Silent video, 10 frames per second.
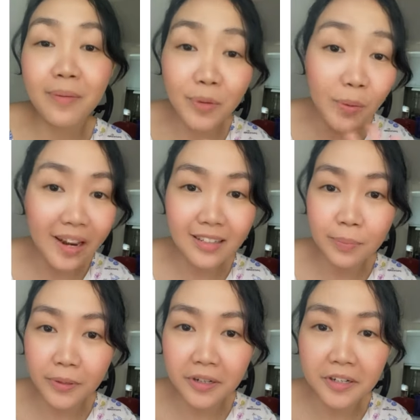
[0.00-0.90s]
am no
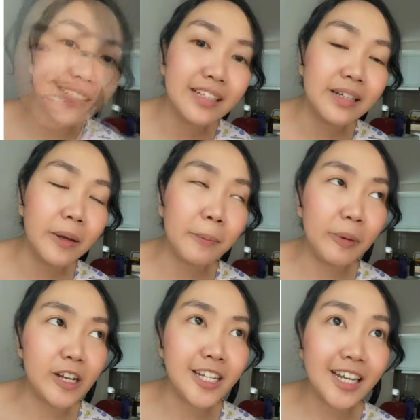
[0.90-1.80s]
expert,
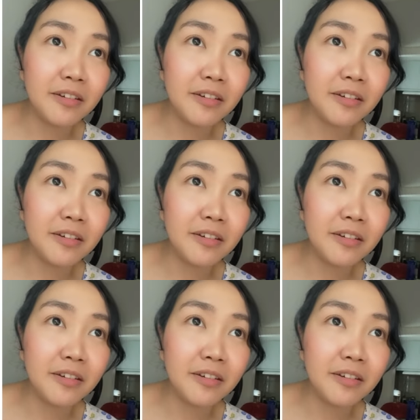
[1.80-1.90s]
but I